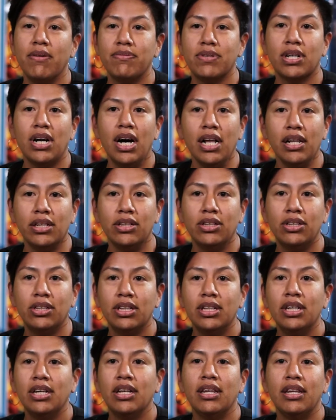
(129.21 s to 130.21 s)
off to
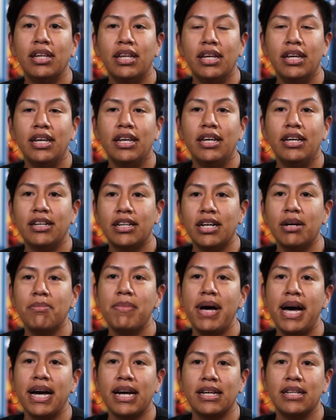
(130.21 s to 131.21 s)
college, they
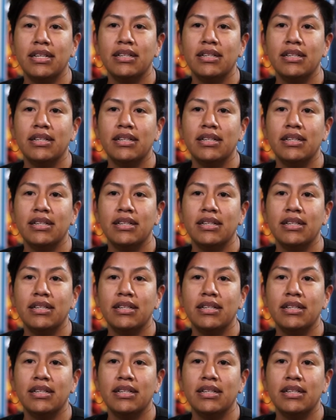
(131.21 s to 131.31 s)
come back